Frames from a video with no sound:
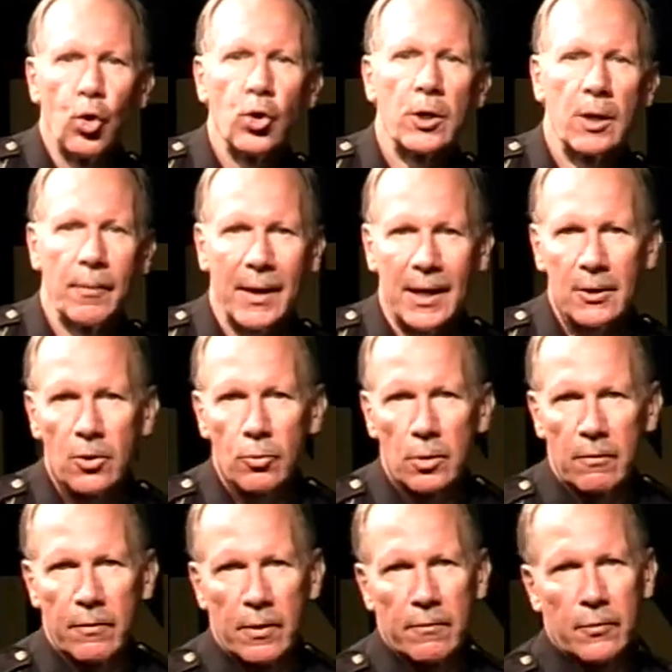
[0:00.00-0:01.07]
commander with
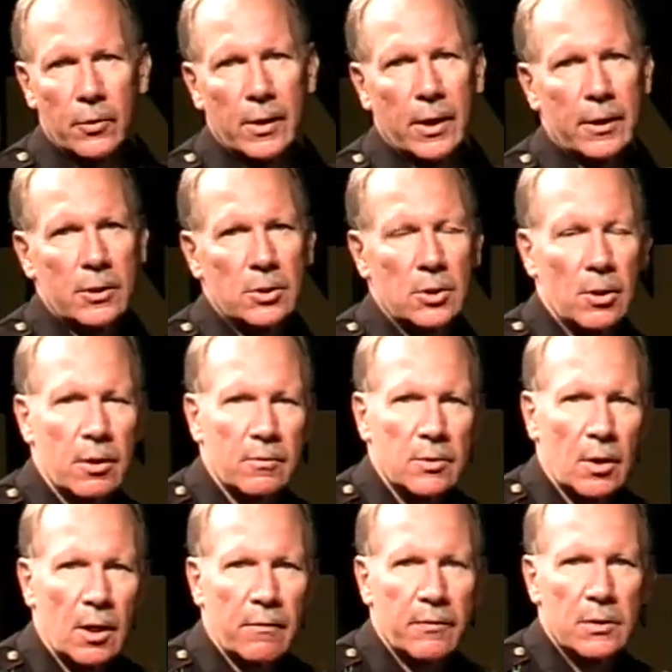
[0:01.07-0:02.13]
the Fairfield County Sheriff's
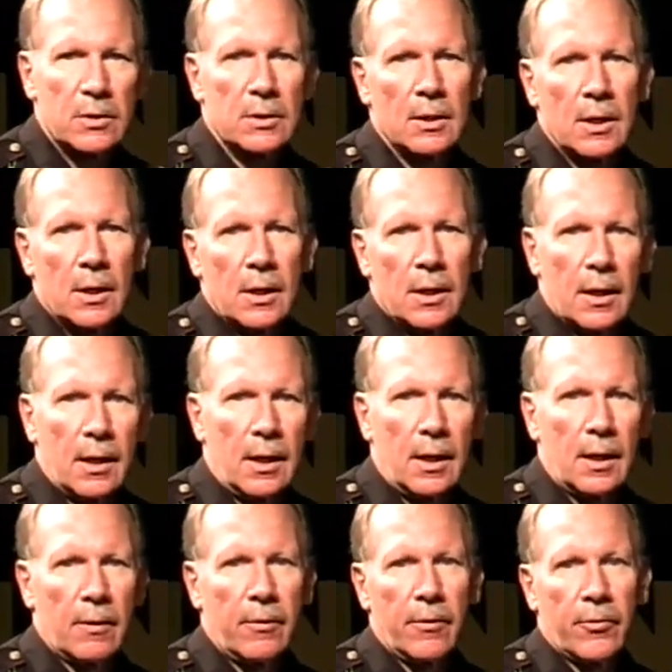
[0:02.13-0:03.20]
Office,
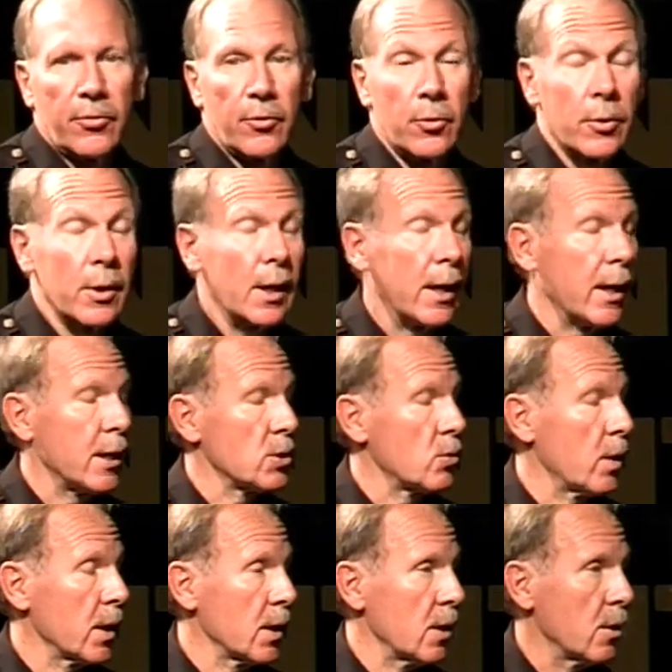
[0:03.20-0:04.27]
and the third highest
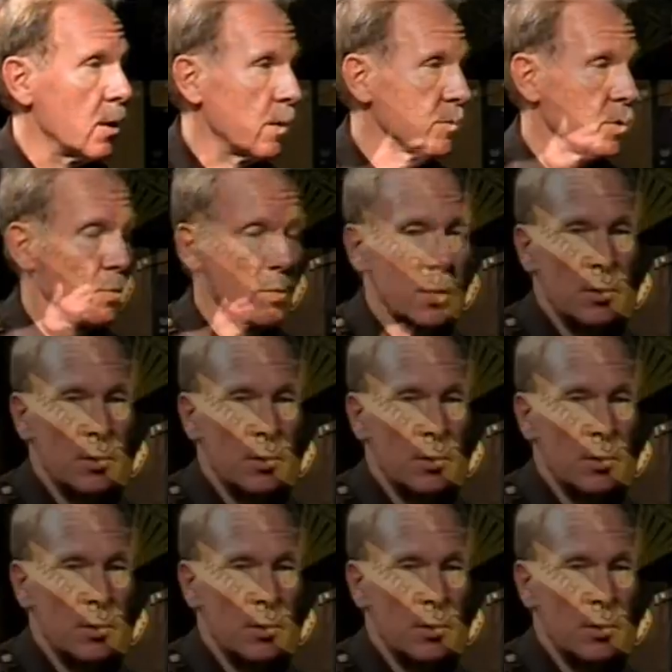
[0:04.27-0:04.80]
ranking officer within the